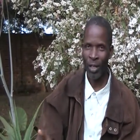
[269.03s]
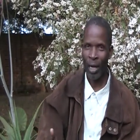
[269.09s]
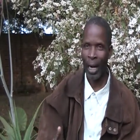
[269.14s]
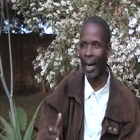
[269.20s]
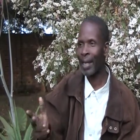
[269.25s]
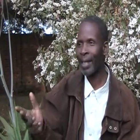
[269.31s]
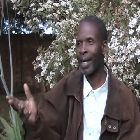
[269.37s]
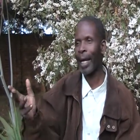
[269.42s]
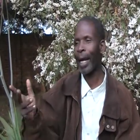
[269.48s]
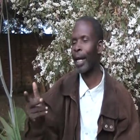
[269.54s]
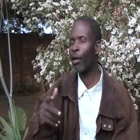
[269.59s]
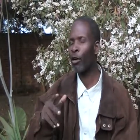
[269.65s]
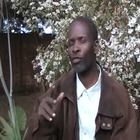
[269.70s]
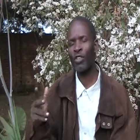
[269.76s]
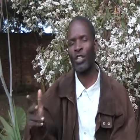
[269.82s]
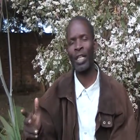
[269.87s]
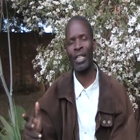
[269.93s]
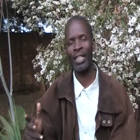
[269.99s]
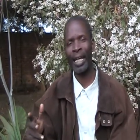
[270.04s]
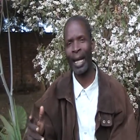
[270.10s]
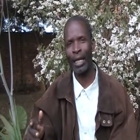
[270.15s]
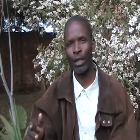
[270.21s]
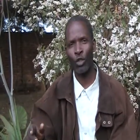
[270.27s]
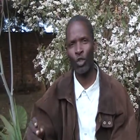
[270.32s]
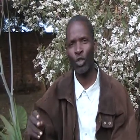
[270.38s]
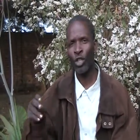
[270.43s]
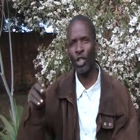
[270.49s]
At the end of 10
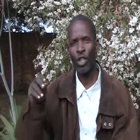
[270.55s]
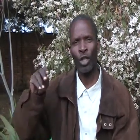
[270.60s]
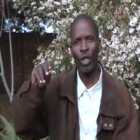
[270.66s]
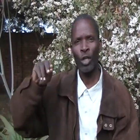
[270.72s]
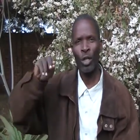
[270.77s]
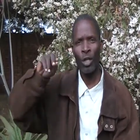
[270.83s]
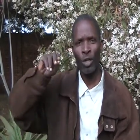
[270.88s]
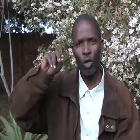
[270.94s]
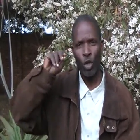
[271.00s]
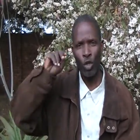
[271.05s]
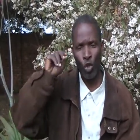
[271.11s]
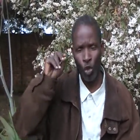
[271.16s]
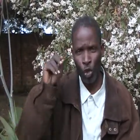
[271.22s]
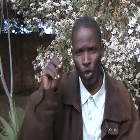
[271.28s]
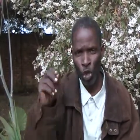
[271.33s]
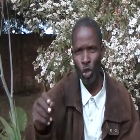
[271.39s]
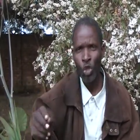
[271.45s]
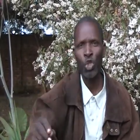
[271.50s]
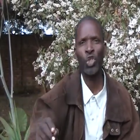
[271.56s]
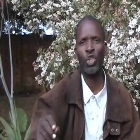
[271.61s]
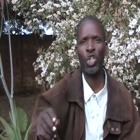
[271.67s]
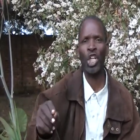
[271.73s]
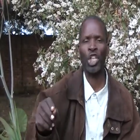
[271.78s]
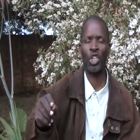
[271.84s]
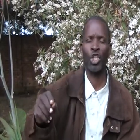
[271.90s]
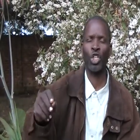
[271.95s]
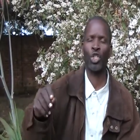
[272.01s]
days, 6
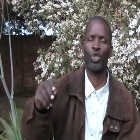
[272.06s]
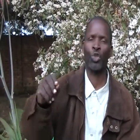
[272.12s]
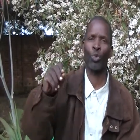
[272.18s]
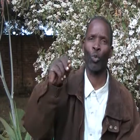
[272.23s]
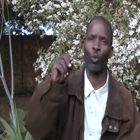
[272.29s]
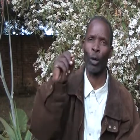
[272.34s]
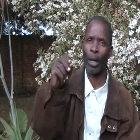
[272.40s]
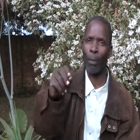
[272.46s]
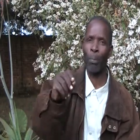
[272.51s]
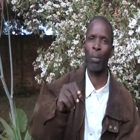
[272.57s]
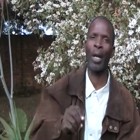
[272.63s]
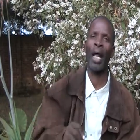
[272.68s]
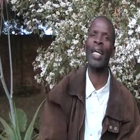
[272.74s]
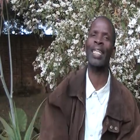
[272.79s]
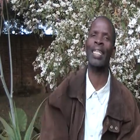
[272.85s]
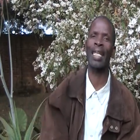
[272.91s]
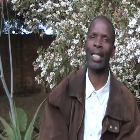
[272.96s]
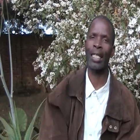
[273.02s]
churches were planted.